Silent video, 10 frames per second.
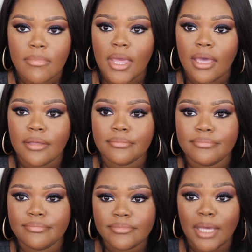yeah
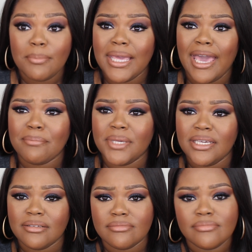and be
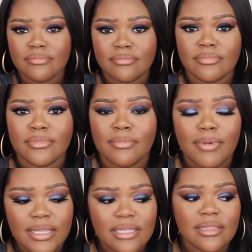happy.
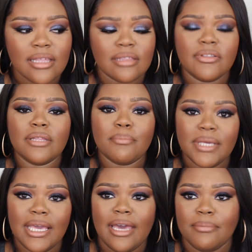Be successful and
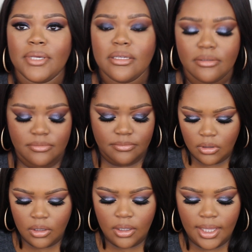be happy.
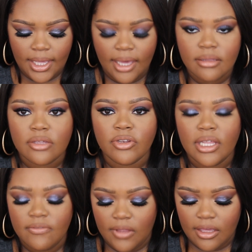How's your
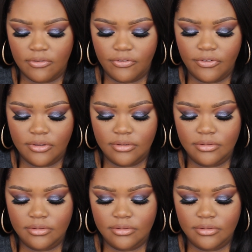love life?